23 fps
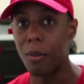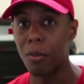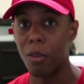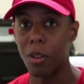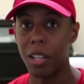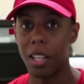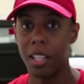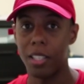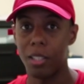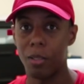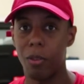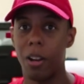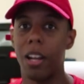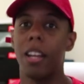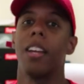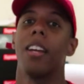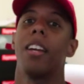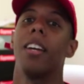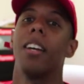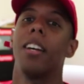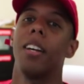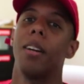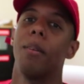now we're gonna get to right
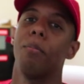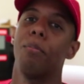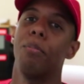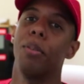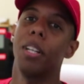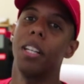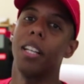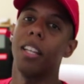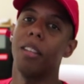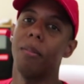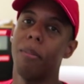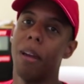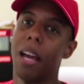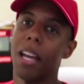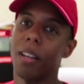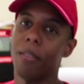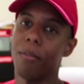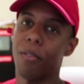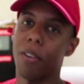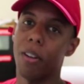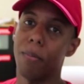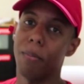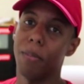here. Put another bag
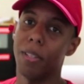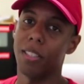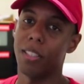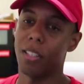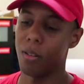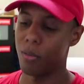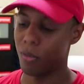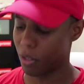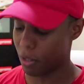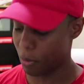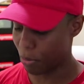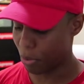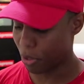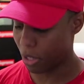in front of me, so we're gonna